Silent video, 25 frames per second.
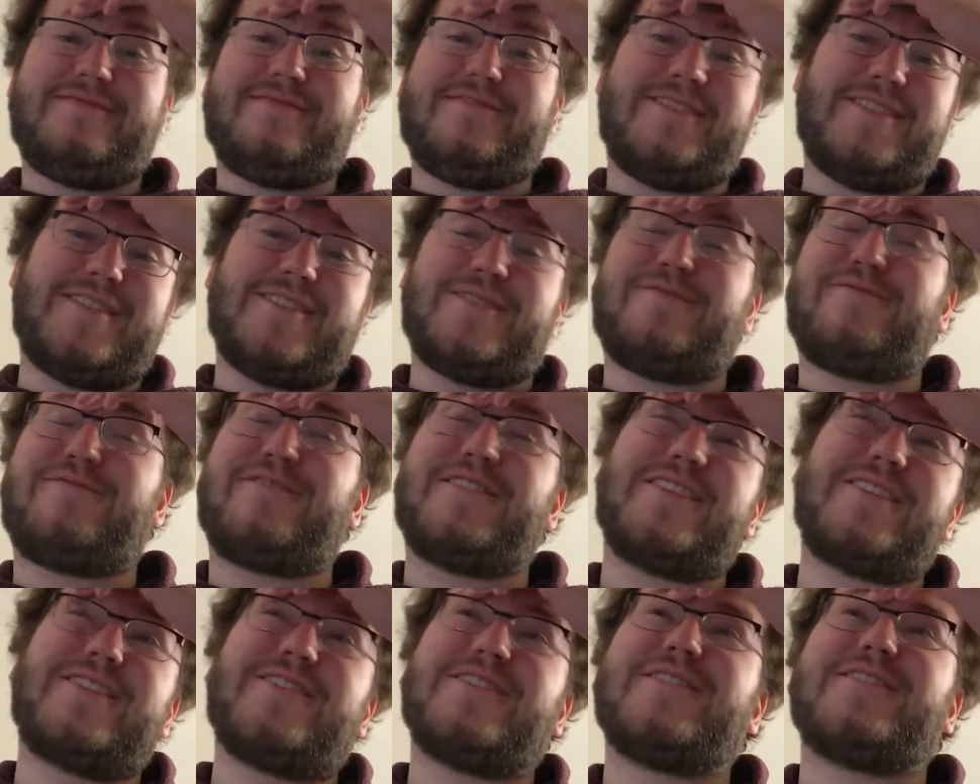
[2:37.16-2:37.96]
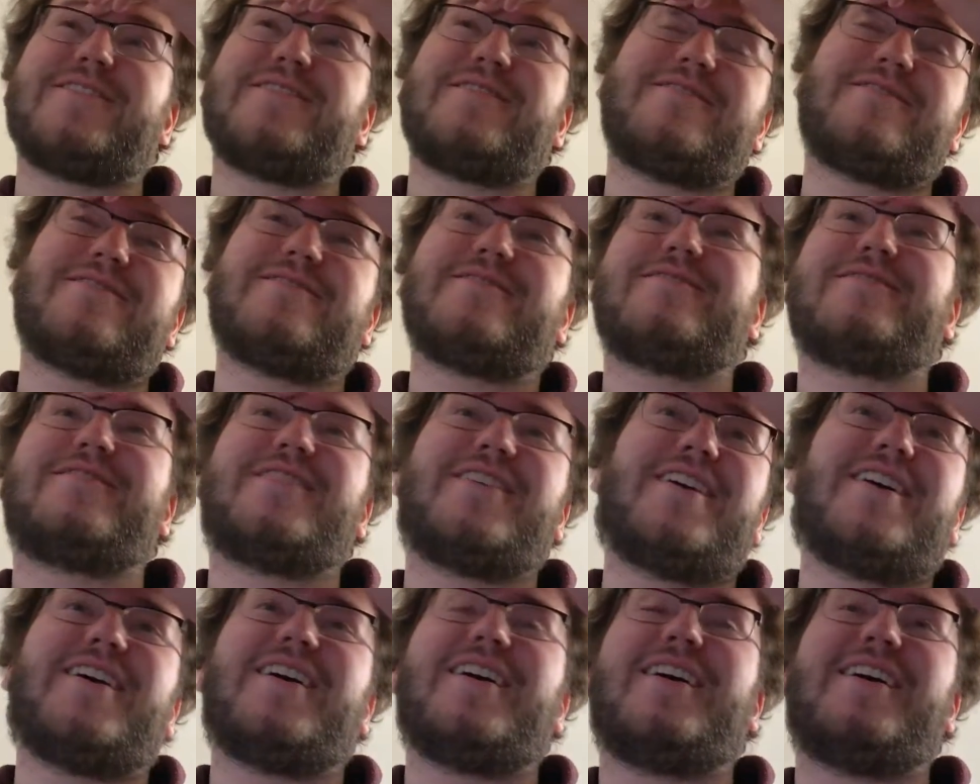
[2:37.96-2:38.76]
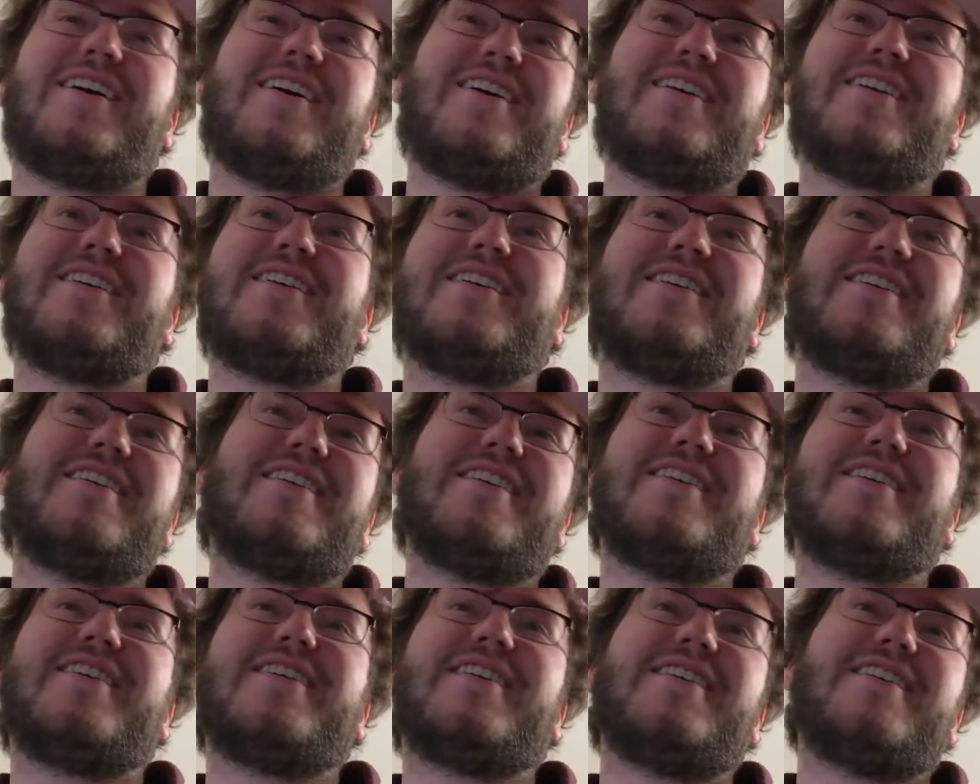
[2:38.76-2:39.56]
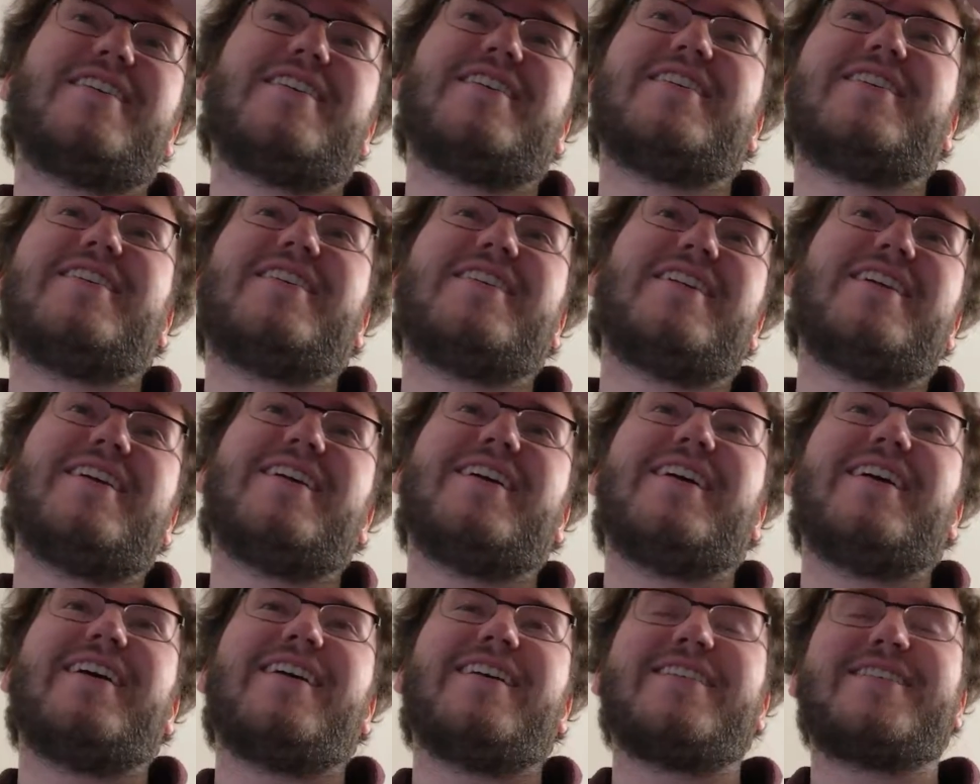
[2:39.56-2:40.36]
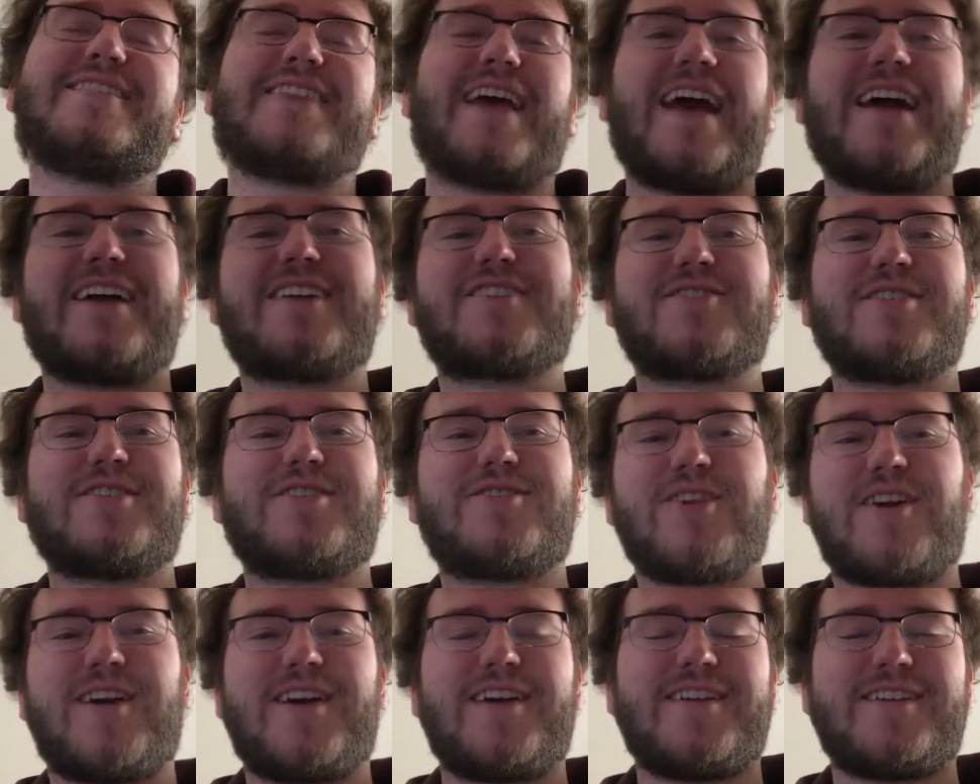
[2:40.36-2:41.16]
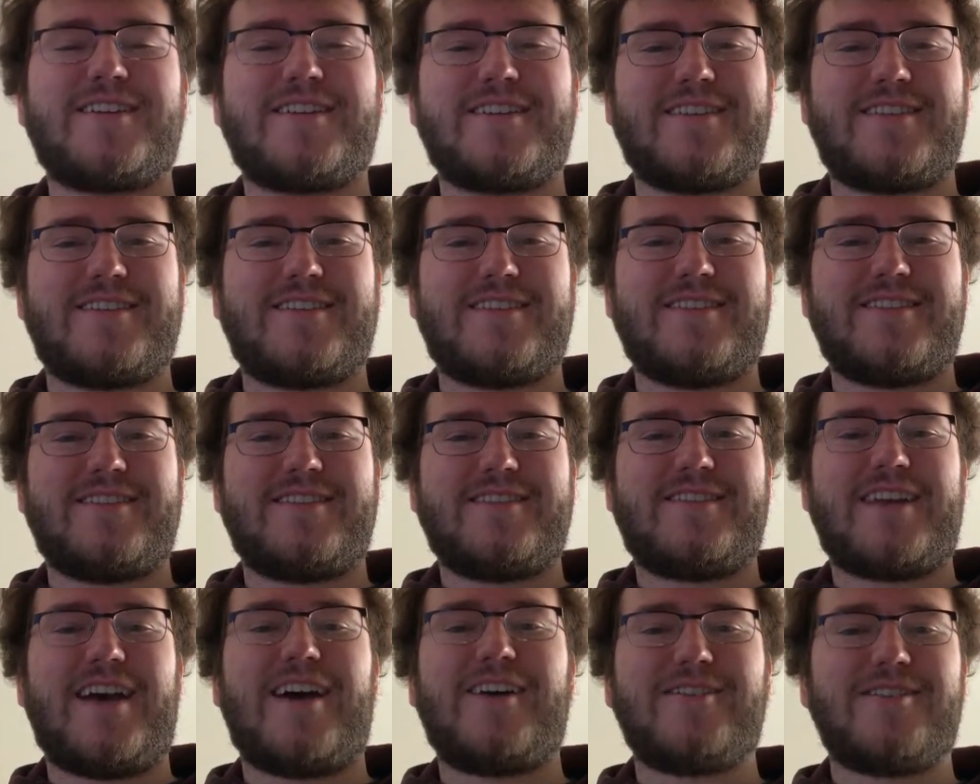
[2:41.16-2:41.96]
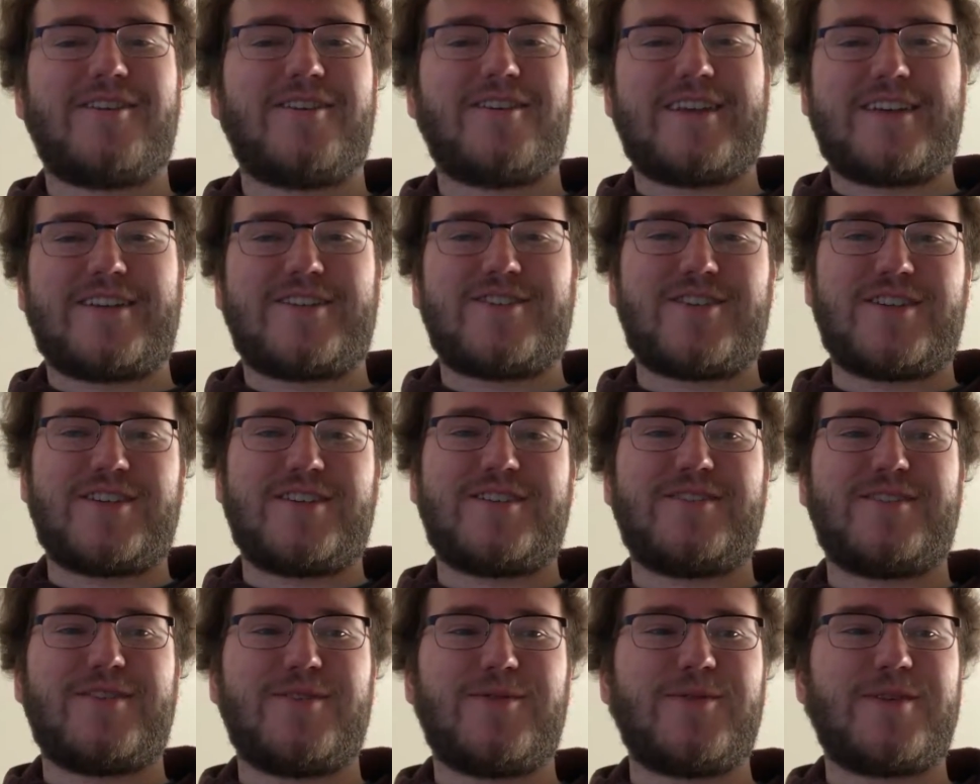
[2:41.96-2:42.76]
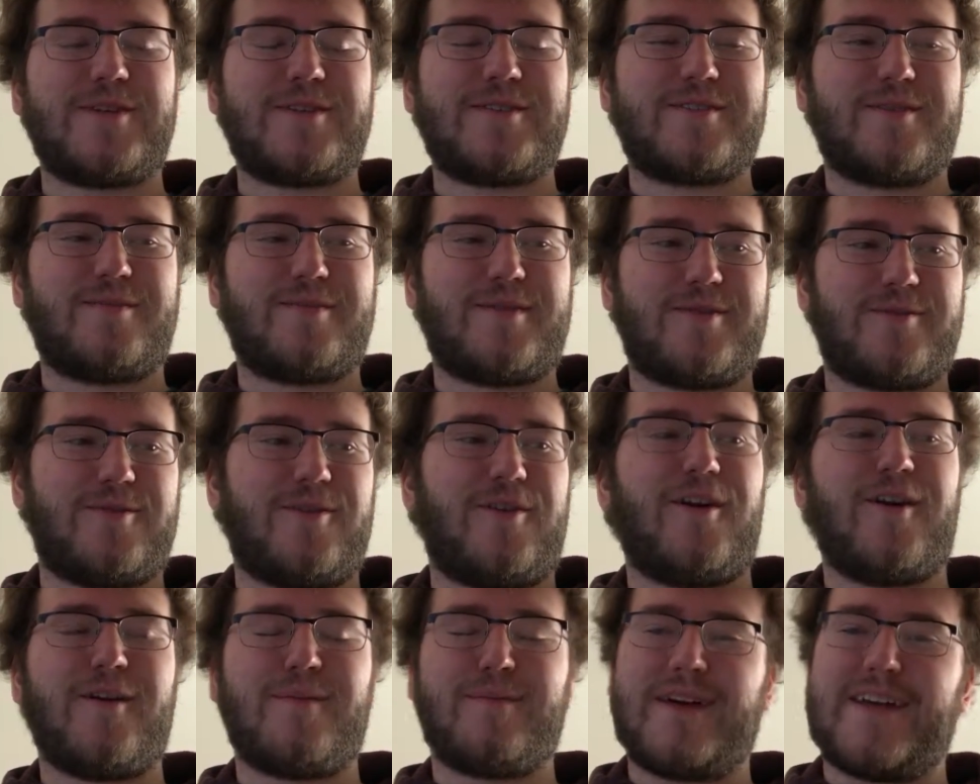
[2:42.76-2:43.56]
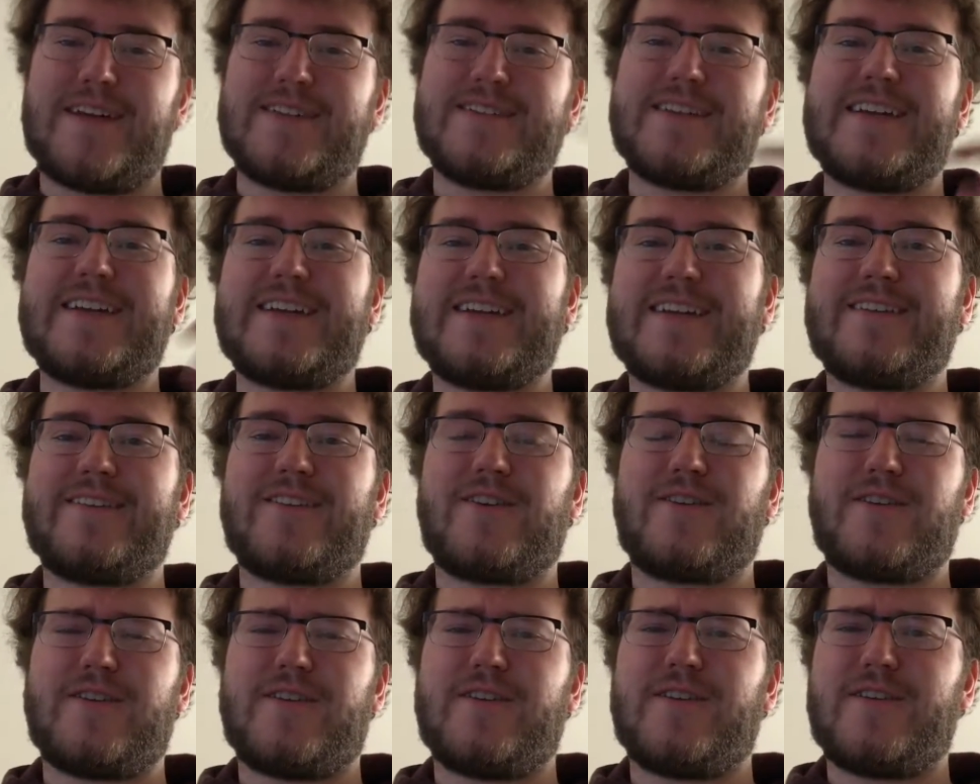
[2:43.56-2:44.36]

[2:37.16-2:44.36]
this figure of, he's actually trying to tell her that she's doing something wrong by leading